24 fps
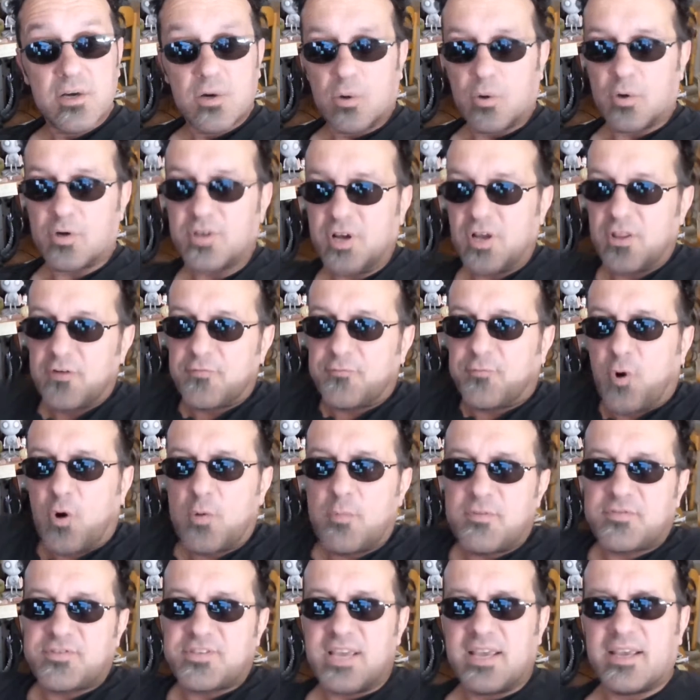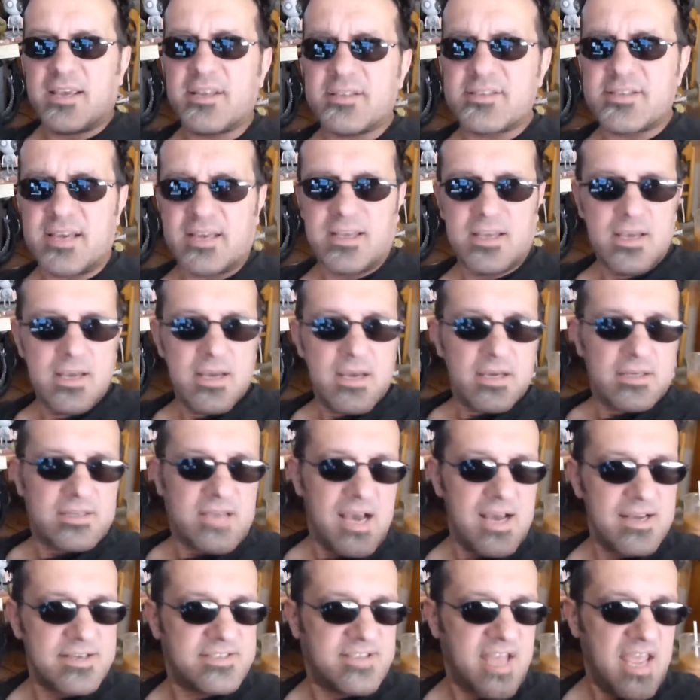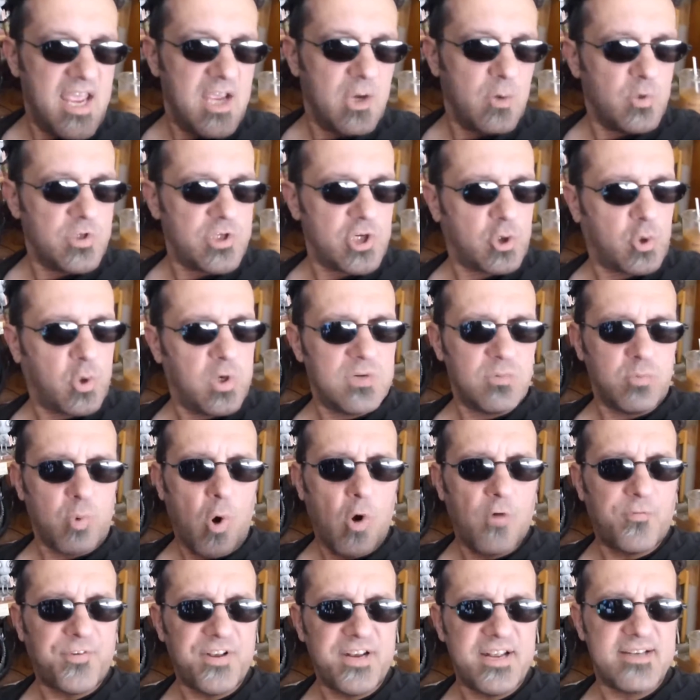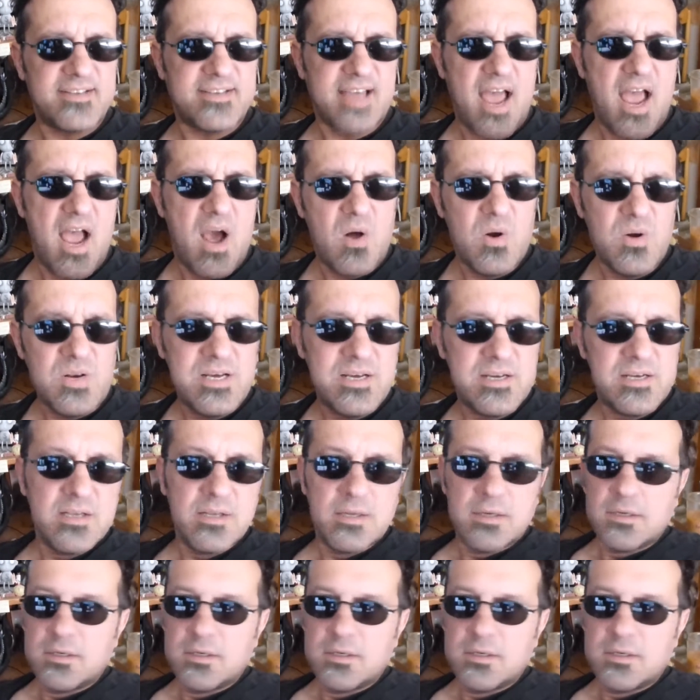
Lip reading: Or another form of saying is like, gosh dang, would you quit wolfing it down?